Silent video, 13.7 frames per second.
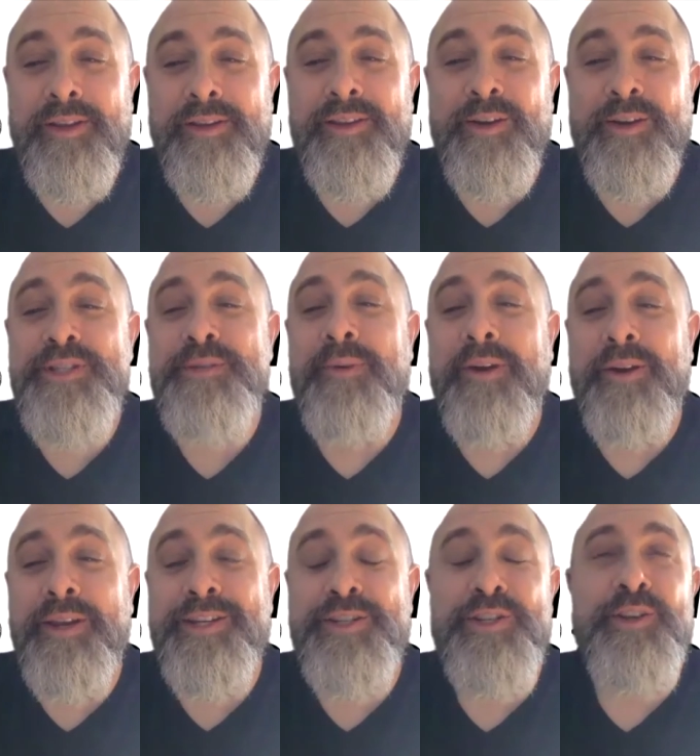you know, inspiring
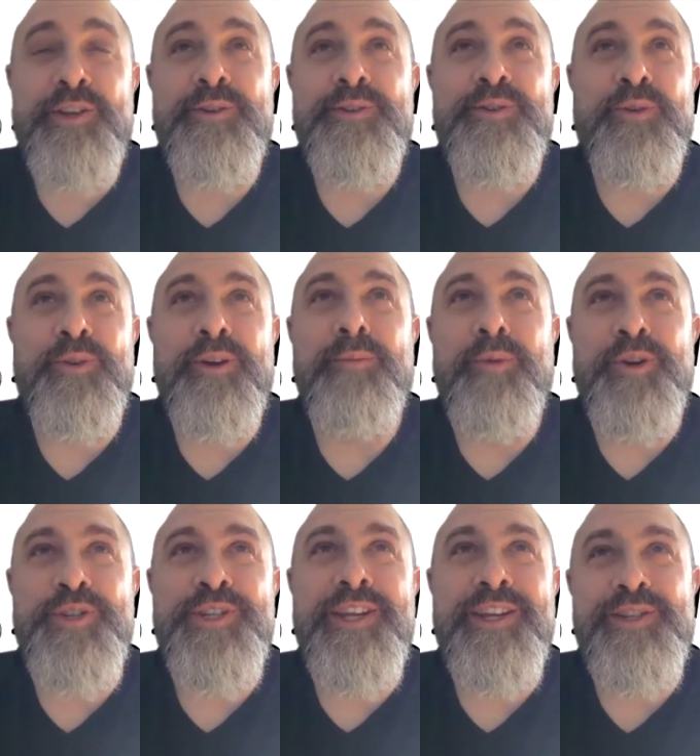engineers or
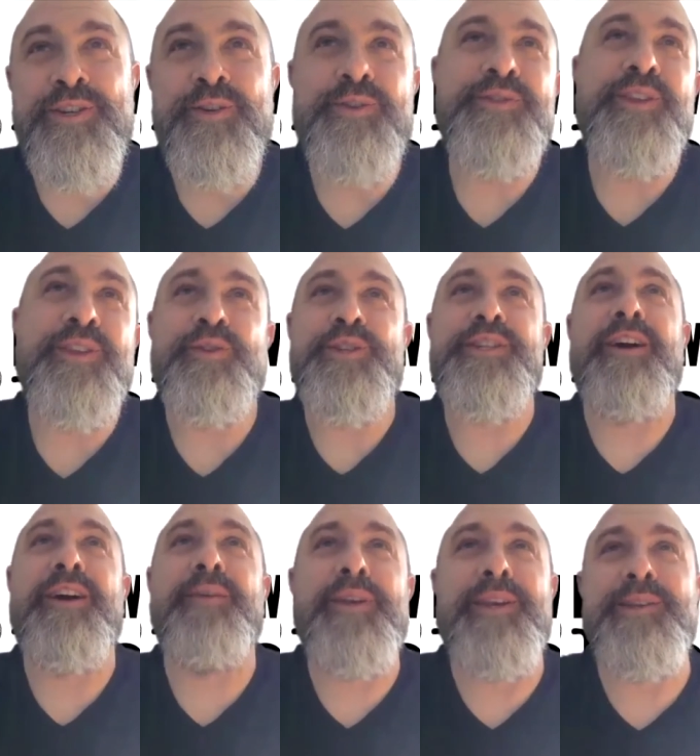emerging engineers that are just
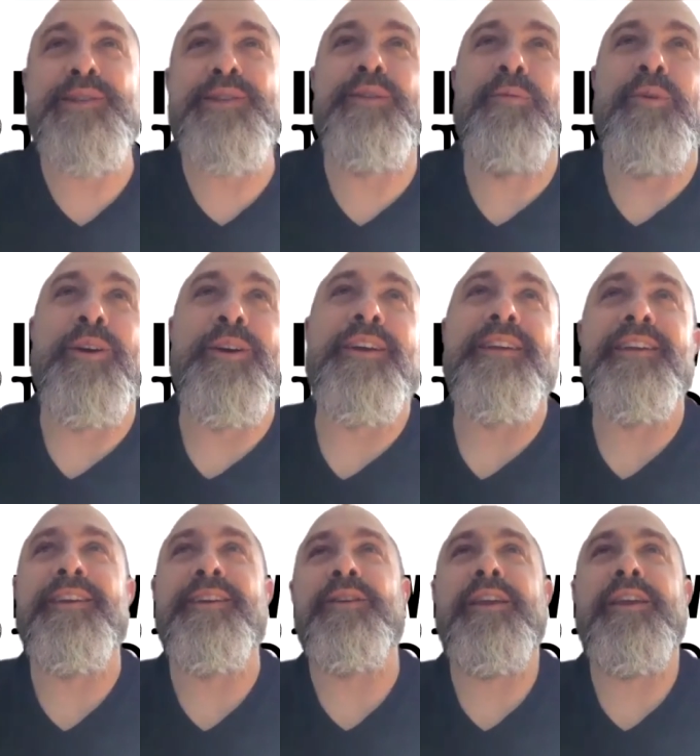coming into the market in,